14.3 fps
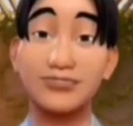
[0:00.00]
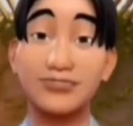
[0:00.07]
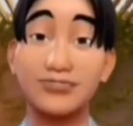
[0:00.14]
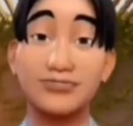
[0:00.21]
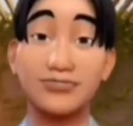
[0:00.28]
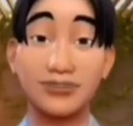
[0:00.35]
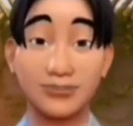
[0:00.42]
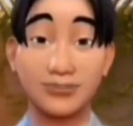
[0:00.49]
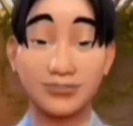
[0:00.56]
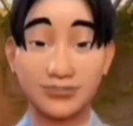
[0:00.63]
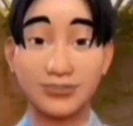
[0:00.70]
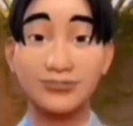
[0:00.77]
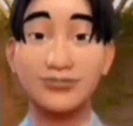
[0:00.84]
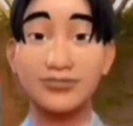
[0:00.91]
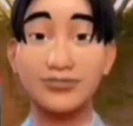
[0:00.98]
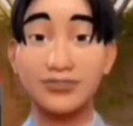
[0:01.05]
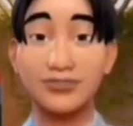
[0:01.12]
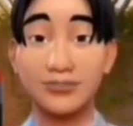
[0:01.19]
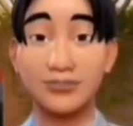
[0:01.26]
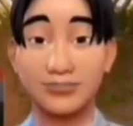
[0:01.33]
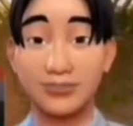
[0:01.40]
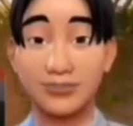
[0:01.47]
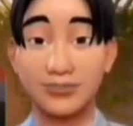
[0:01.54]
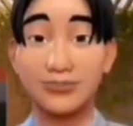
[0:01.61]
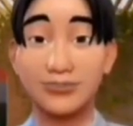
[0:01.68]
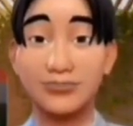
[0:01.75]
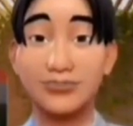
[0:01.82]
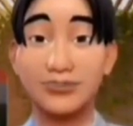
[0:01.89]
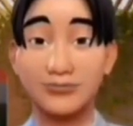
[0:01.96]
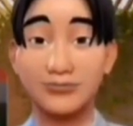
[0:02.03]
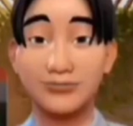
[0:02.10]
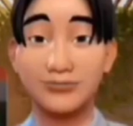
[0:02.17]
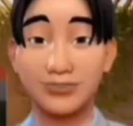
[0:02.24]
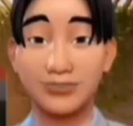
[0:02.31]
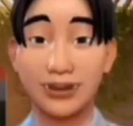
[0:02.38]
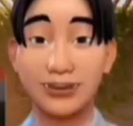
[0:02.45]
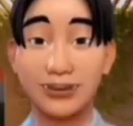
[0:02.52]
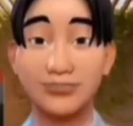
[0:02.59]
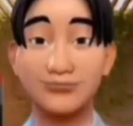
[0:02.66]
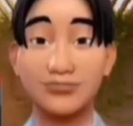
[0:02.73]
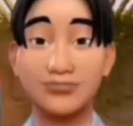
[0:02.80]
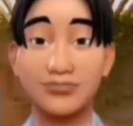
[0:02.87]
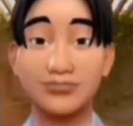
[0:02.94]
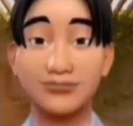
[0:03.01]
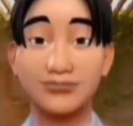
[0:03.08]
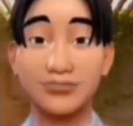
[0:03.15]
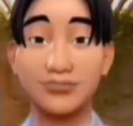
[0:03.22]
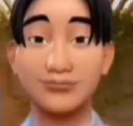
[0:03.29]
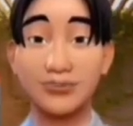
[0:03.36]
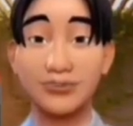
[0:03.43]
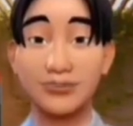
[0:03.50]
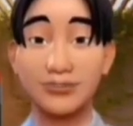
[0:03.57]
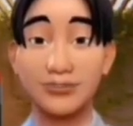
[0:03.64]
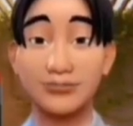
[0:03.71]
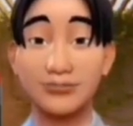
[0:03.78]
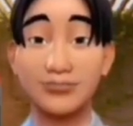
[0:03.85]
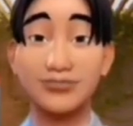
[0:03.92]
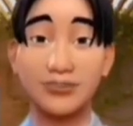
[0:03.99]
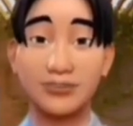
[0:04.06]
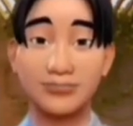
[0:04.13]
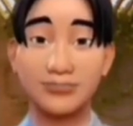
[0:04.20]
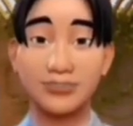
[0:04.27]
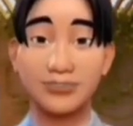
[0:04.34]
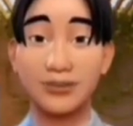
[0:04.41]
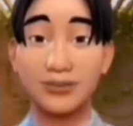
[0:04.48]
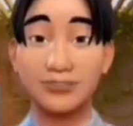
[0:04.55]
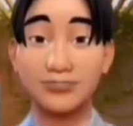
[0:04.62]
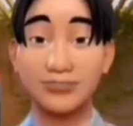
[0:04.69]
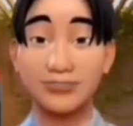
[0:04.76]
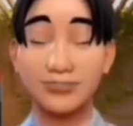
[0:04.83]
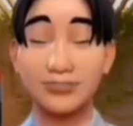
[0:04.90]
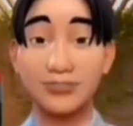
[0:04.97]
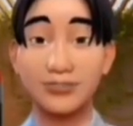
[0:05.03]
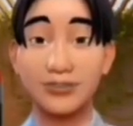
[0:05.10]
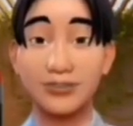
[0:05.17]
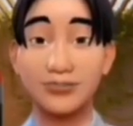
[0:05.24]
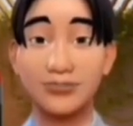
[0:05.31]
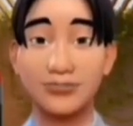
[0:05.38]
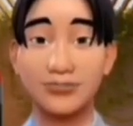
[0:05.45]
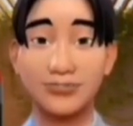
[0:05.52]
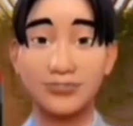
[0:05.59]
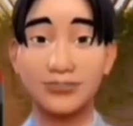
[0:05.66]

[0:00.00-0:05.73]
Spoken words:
So once all this is done, then you can dispatch those documents, and always check with them.